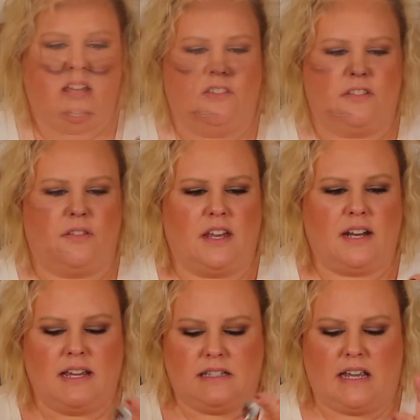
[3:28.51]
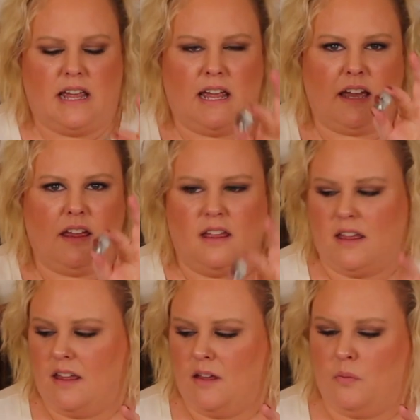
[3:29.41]
So then I take
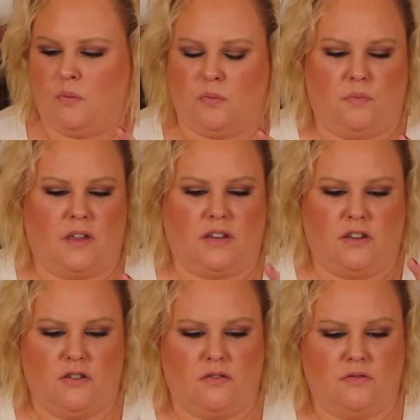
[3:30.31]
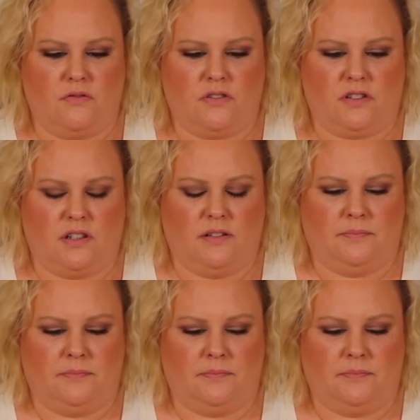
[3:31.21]
the used